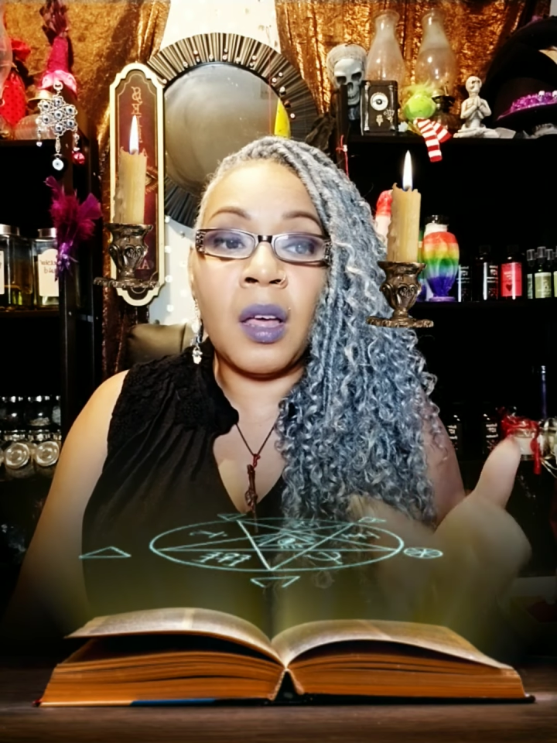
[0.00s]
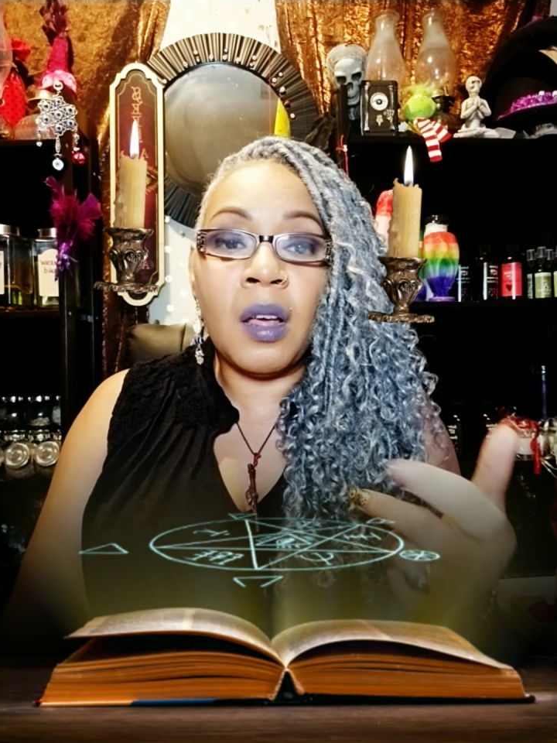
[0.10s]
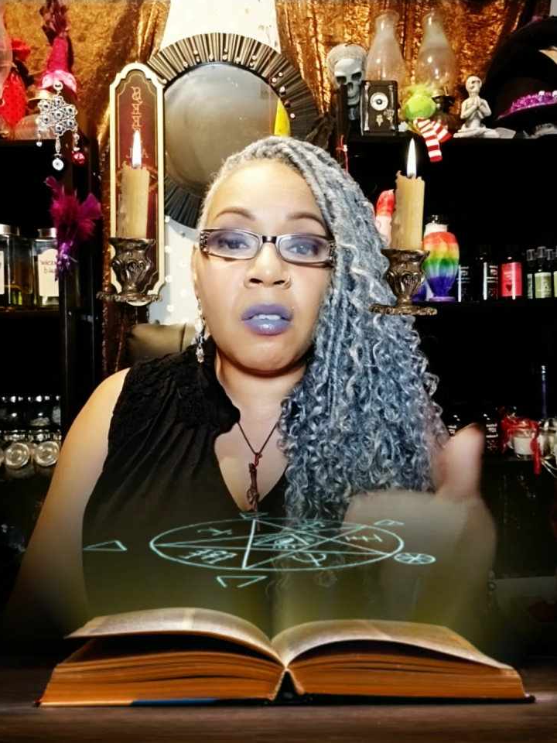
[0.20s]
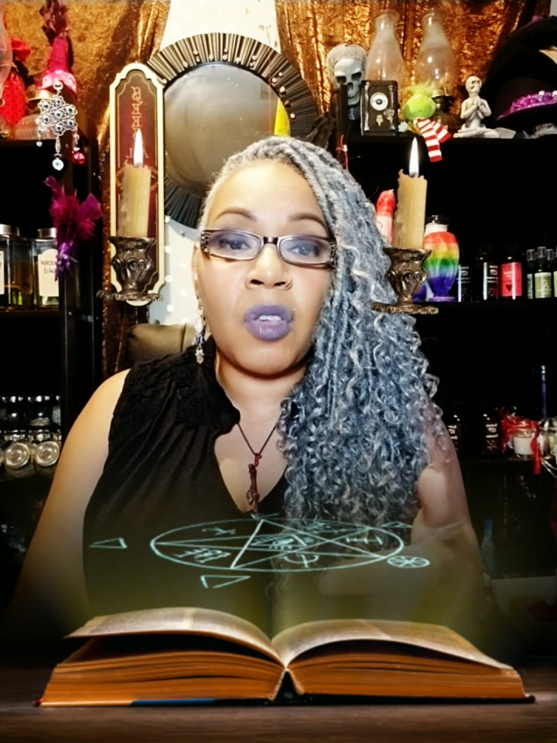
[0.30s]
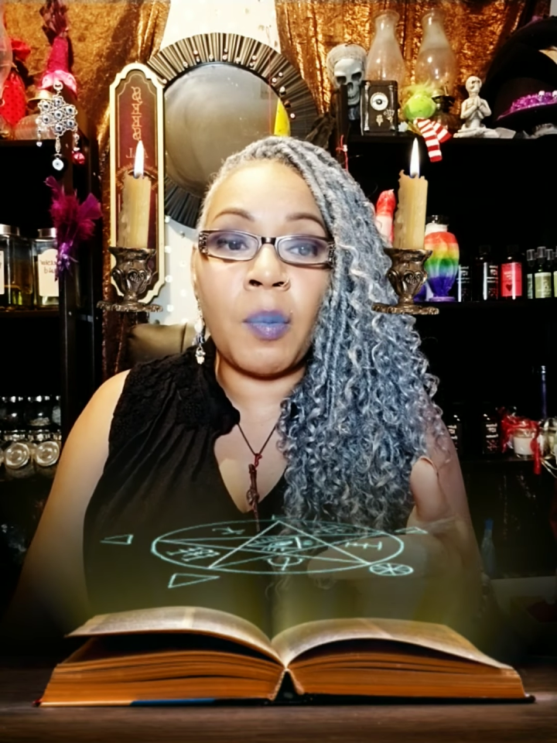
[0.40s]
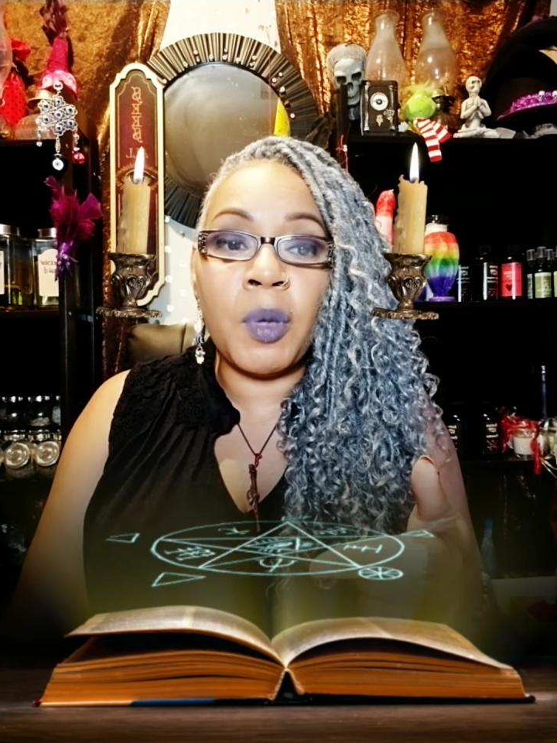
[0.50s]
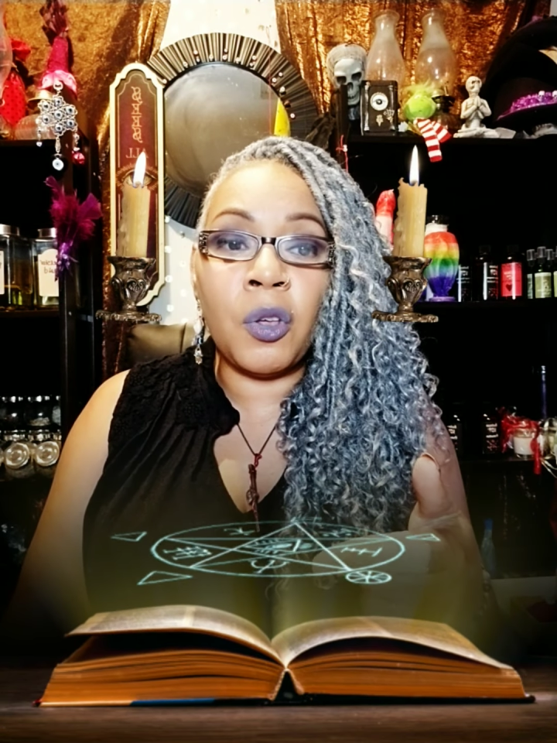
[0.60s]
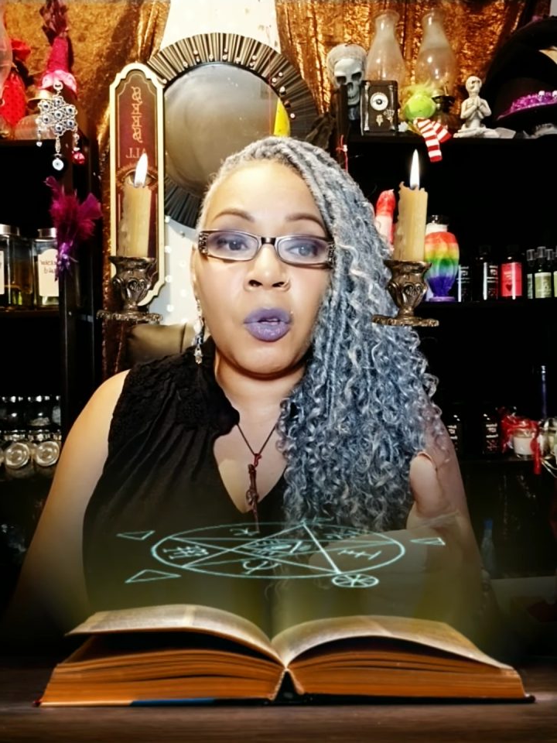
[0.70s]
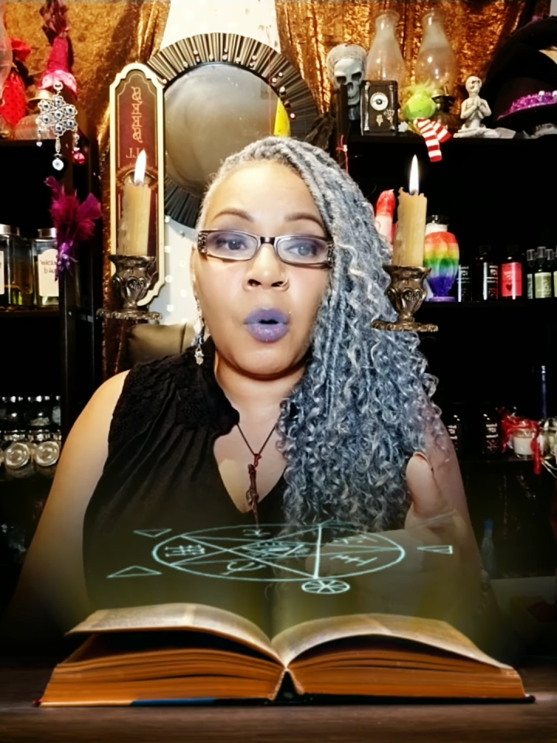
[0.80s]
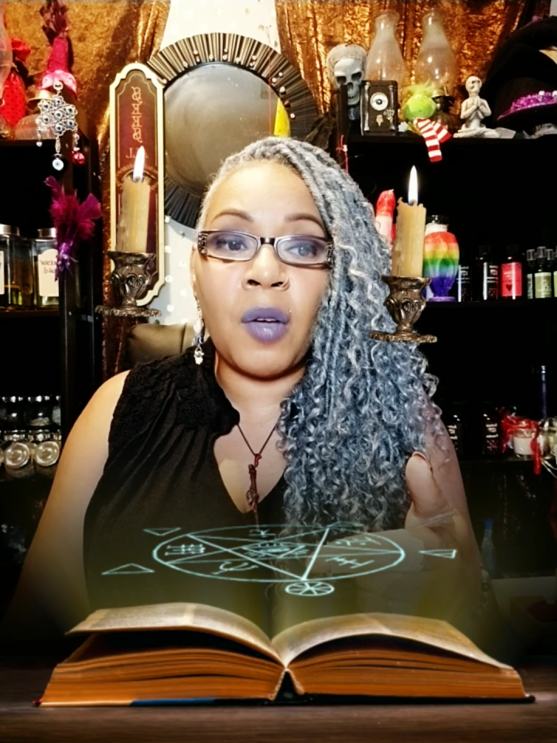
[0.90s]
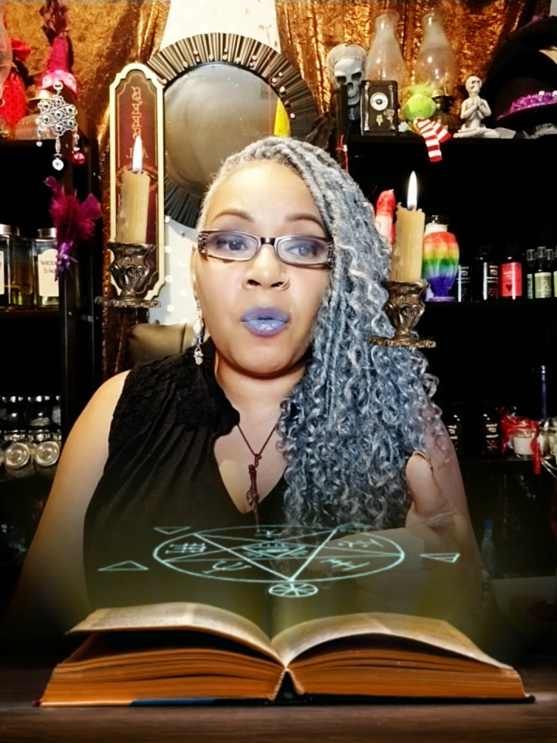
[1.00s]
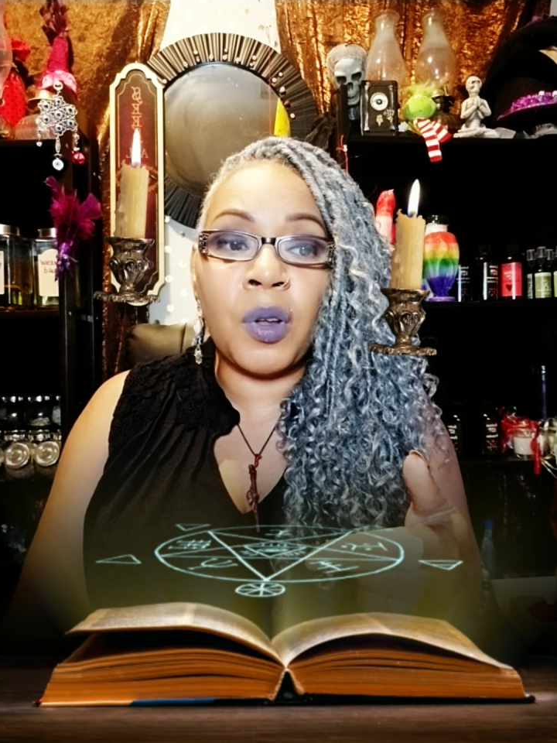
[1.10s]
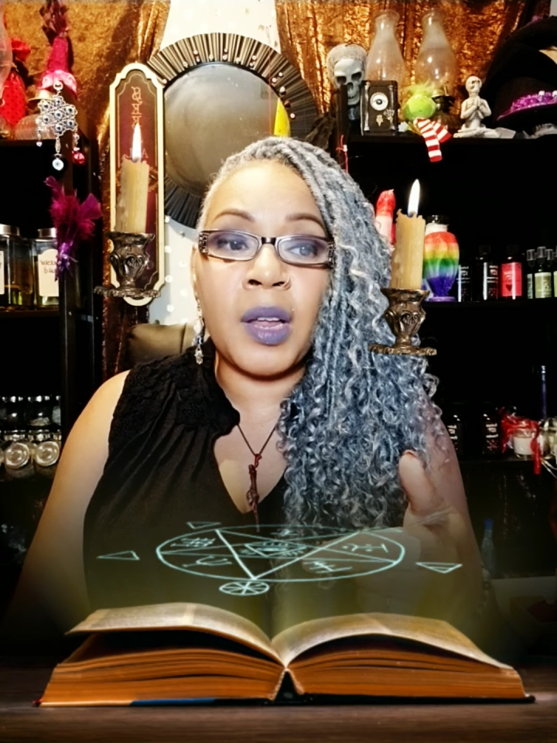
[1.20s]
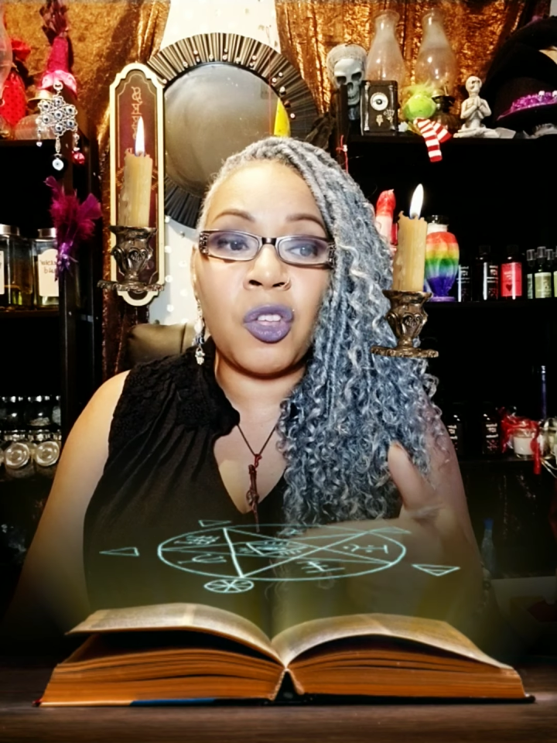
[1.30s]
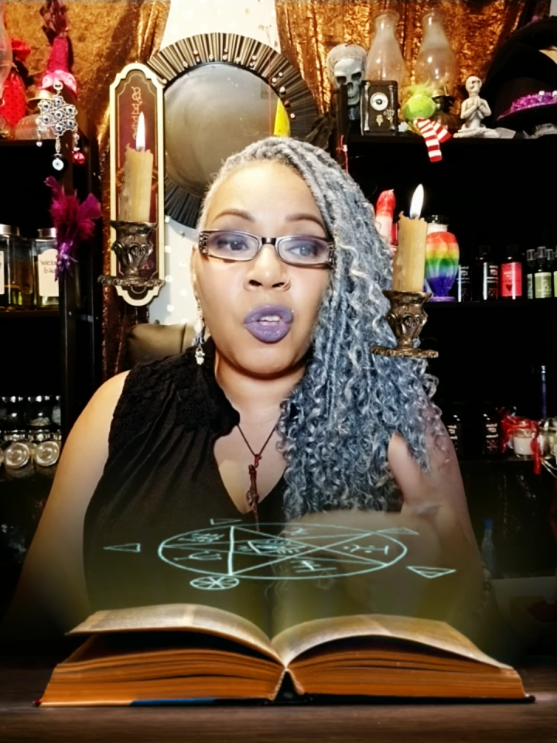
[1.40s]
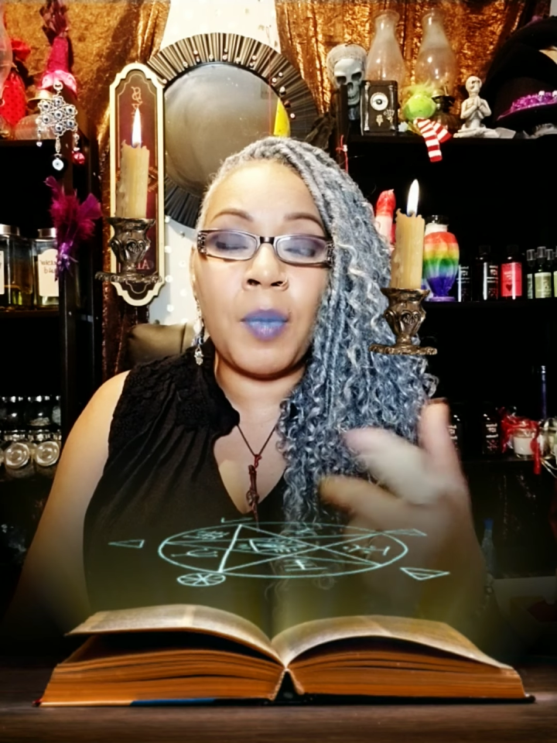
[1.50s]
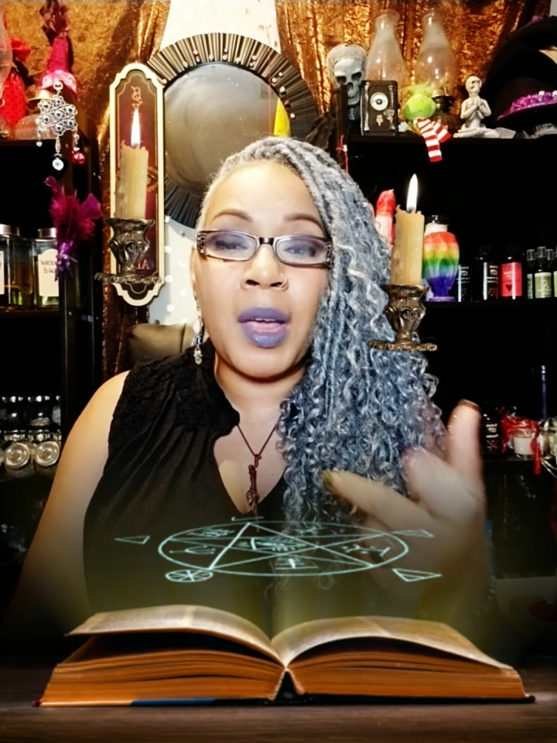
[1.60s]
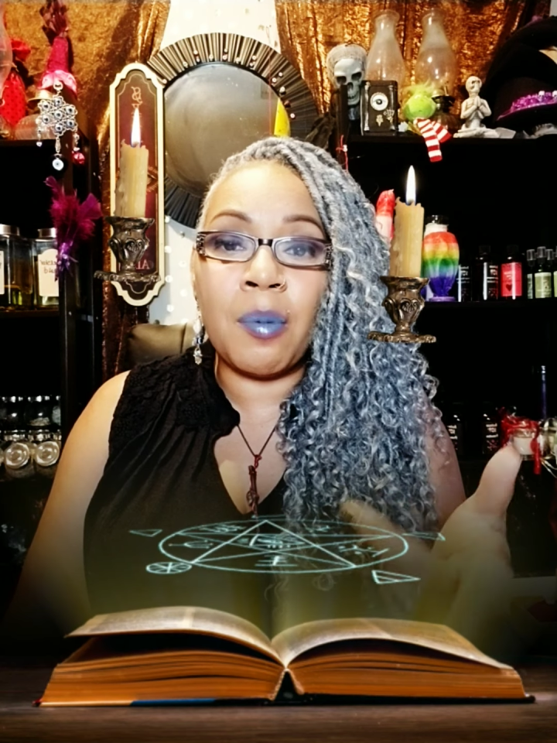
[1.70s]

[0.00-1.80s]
Some of you, I feel like you may